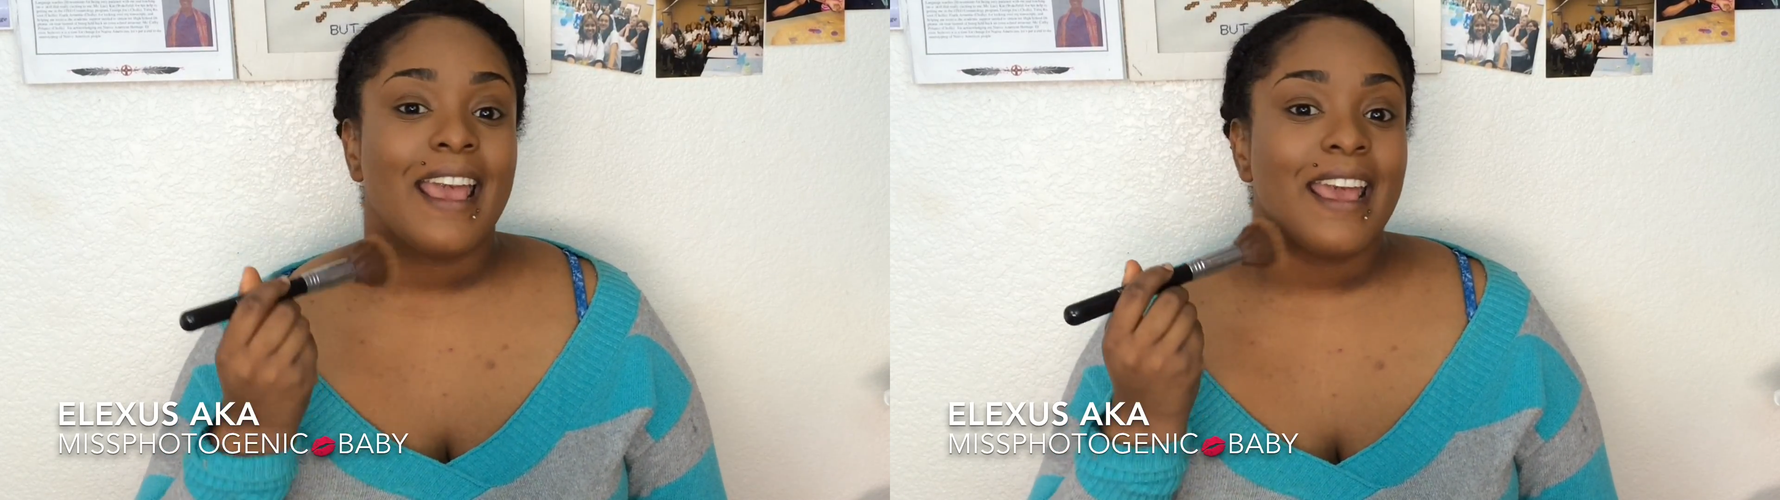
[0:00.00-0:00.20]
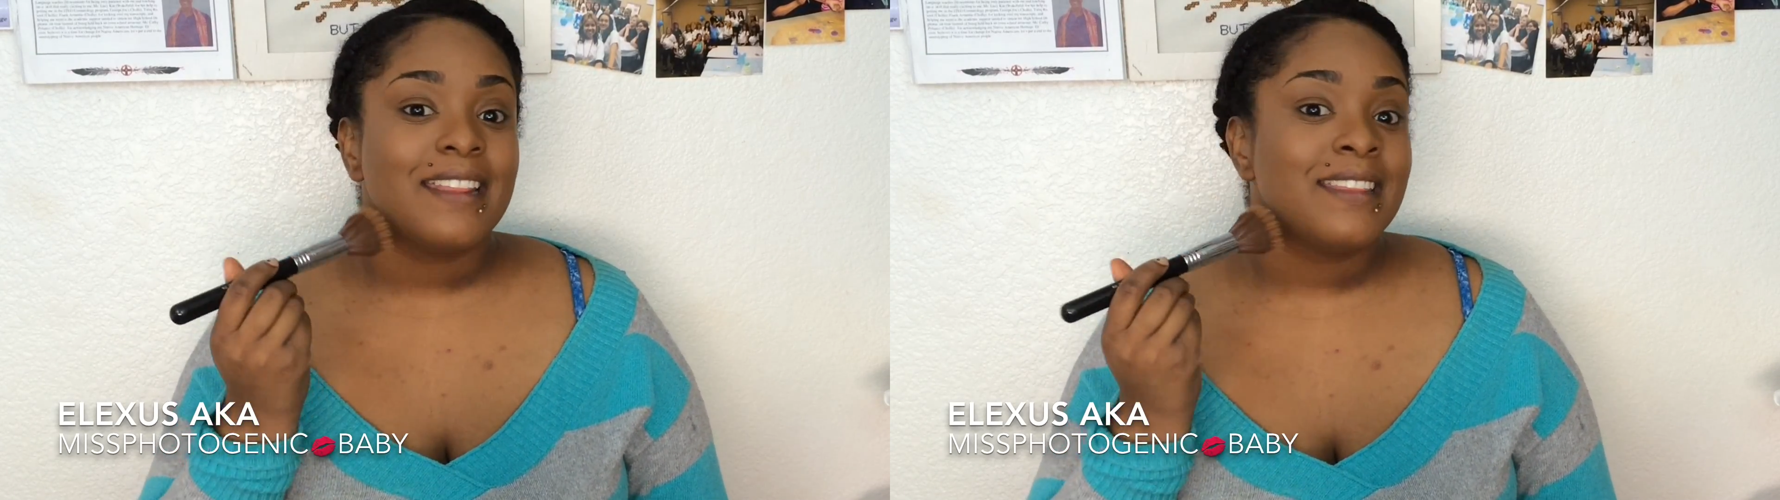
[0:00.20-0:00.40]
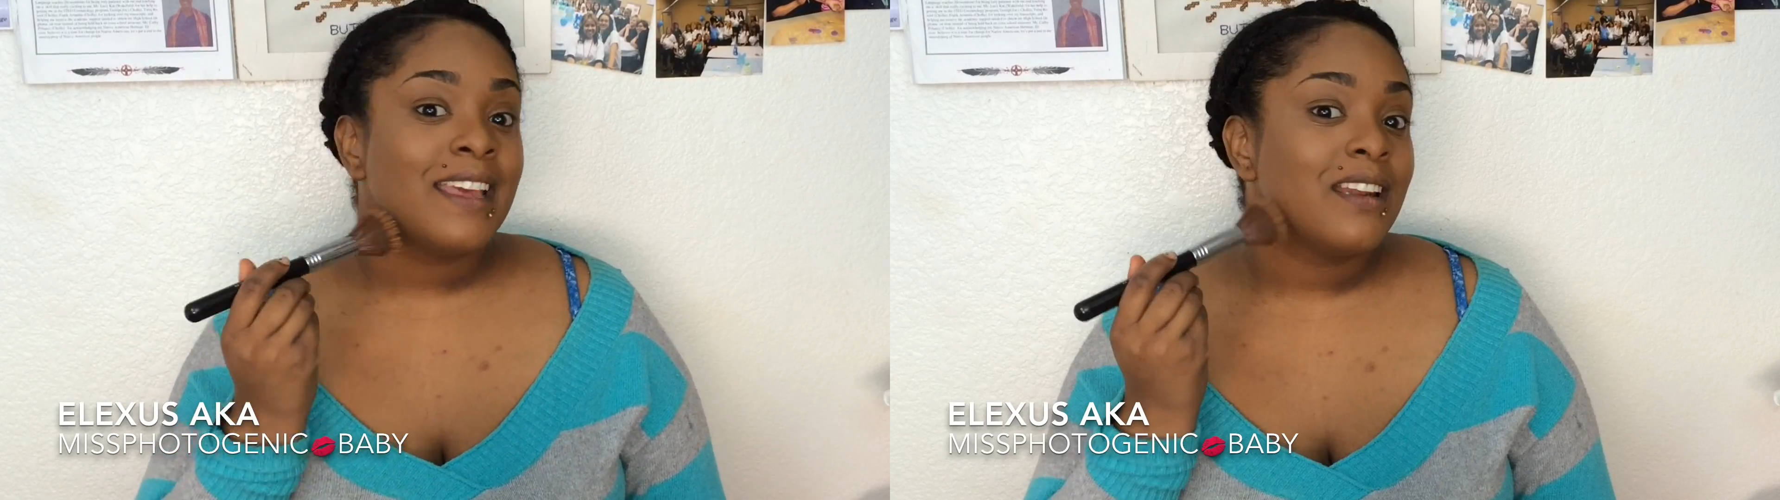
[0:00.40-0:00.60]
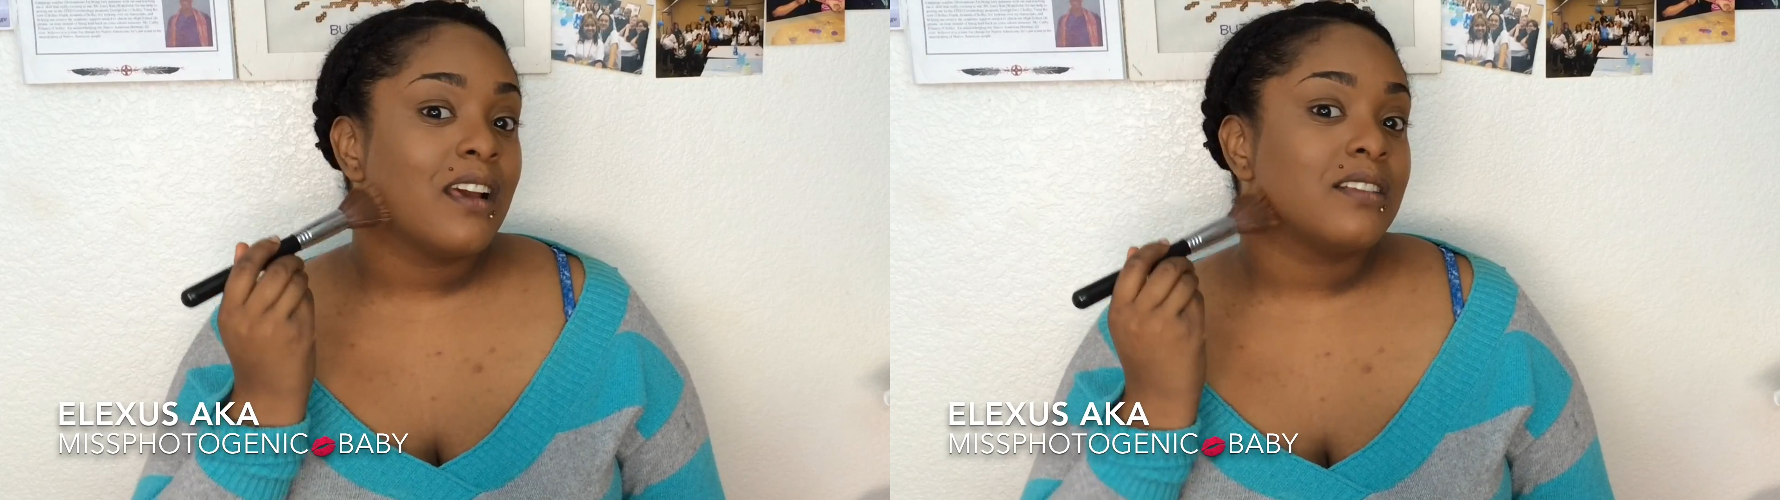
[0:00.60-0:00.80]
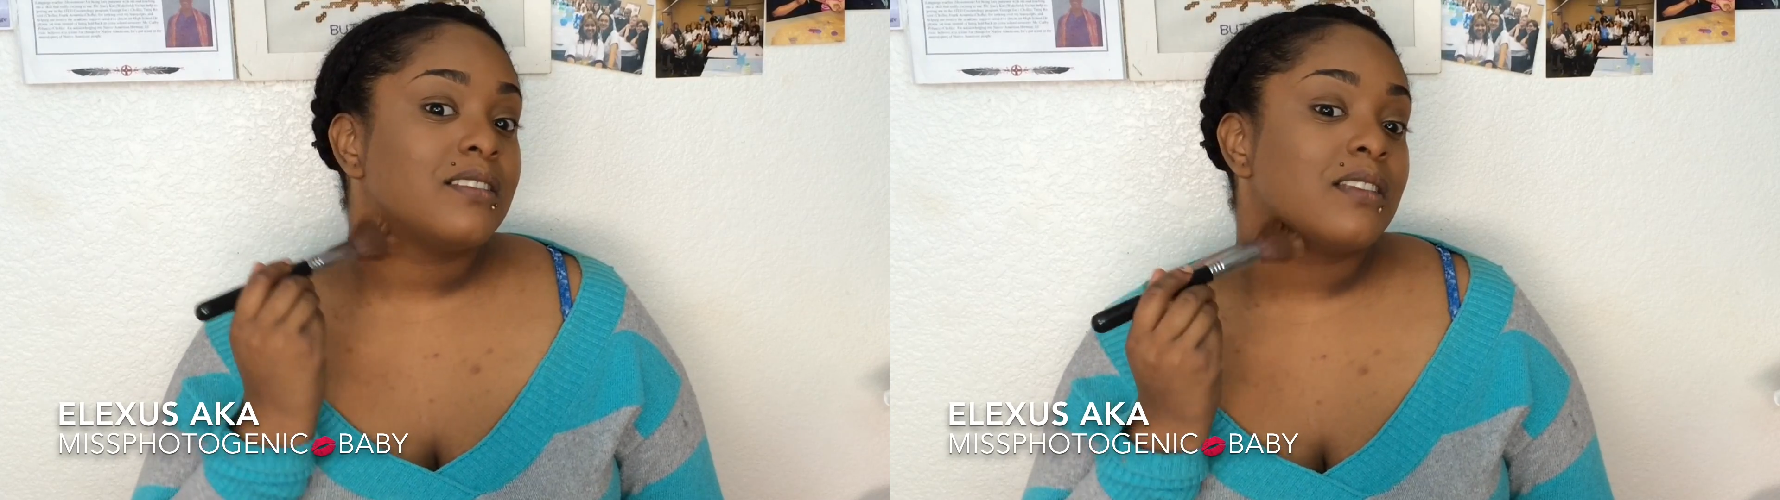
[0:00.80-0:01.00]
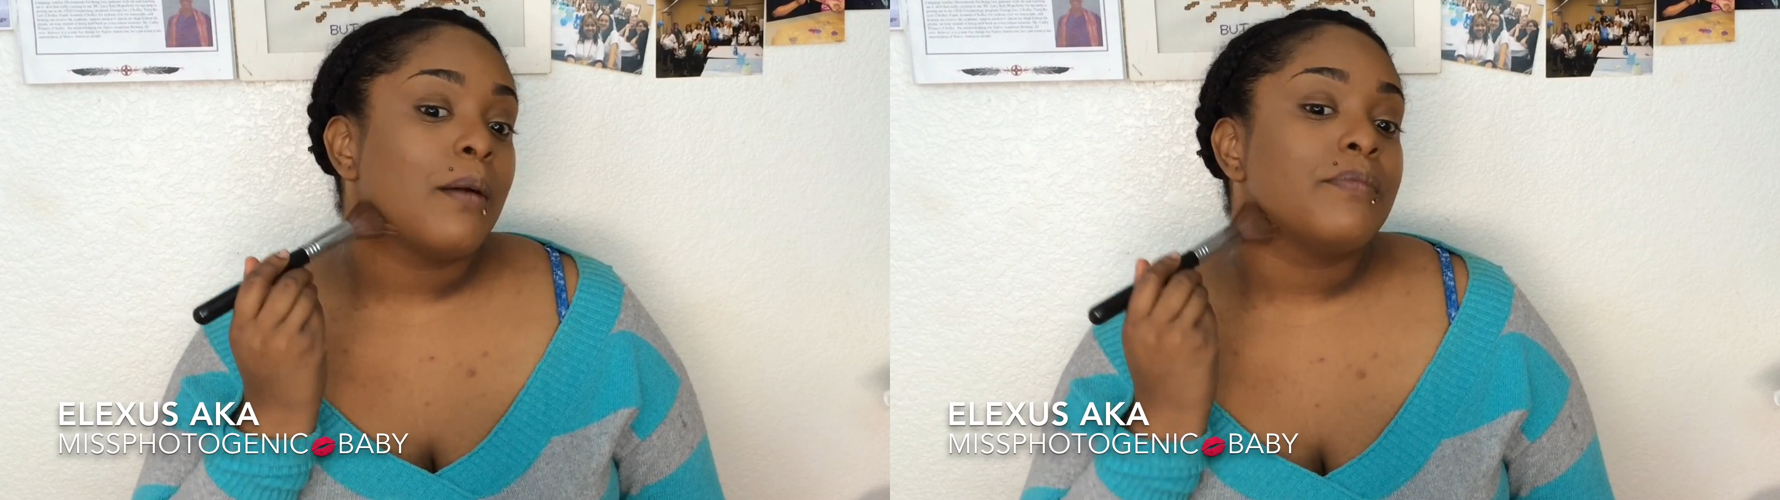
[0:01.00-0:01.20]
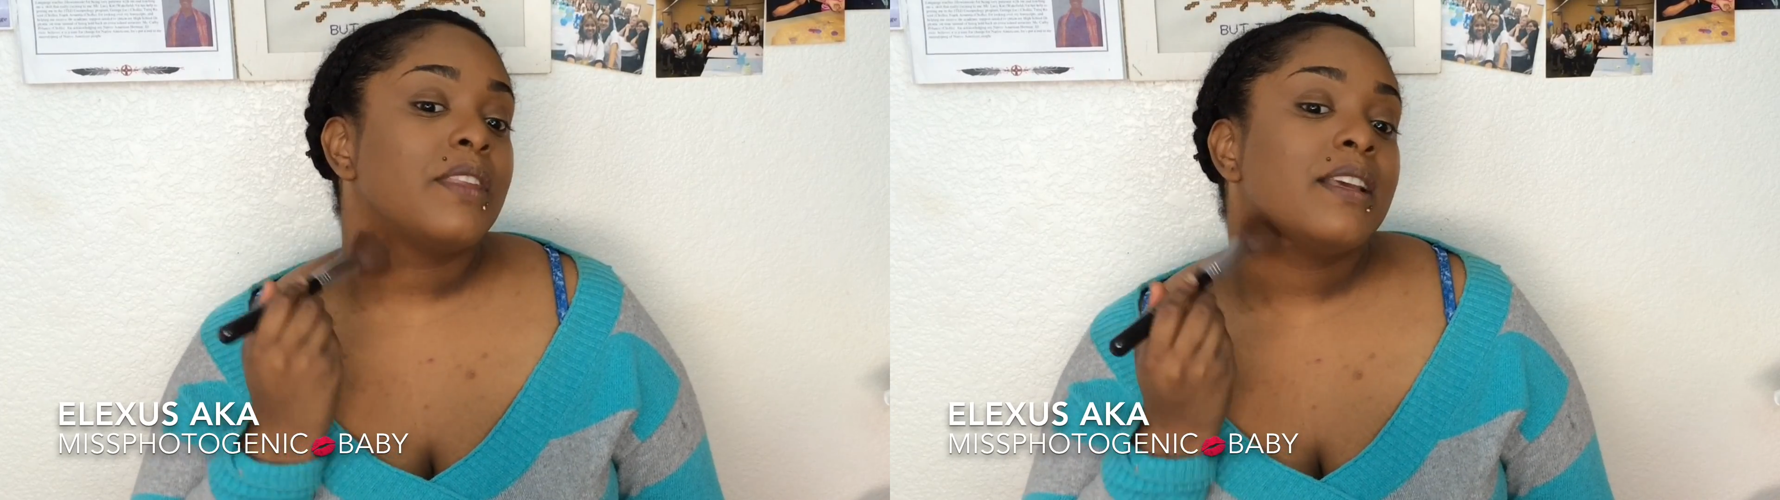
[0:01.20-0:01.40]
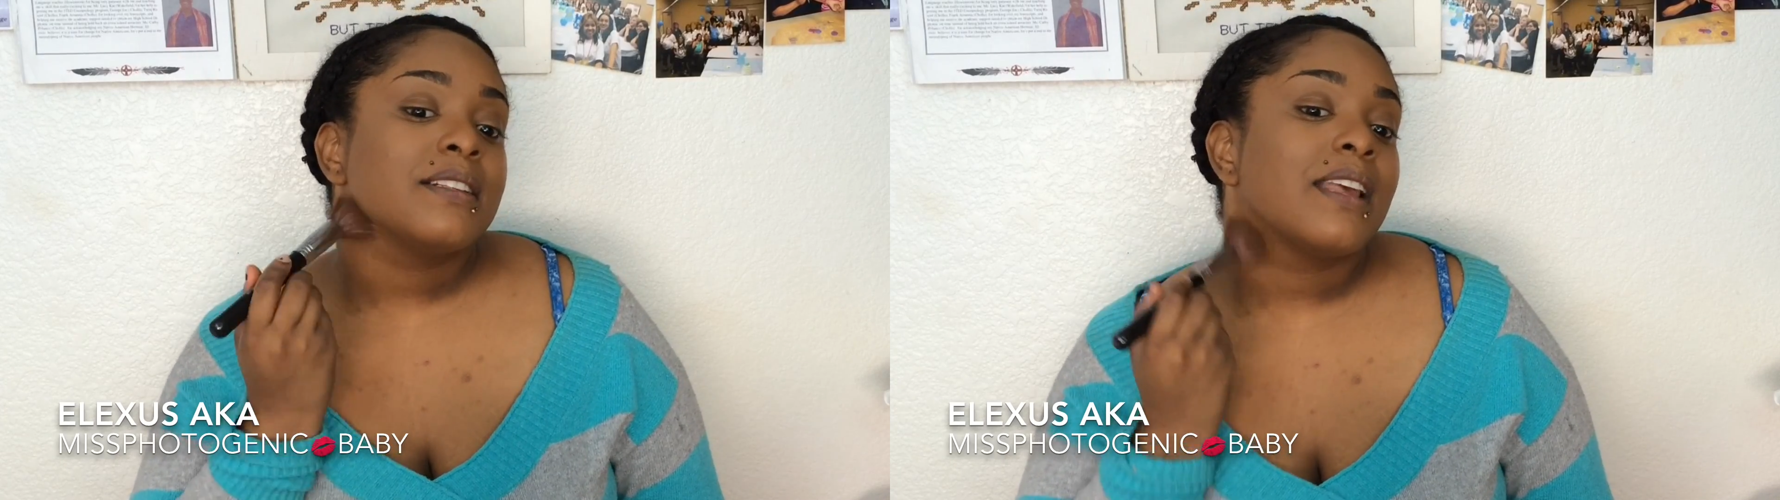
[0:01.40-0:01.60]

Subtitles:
And then on some things,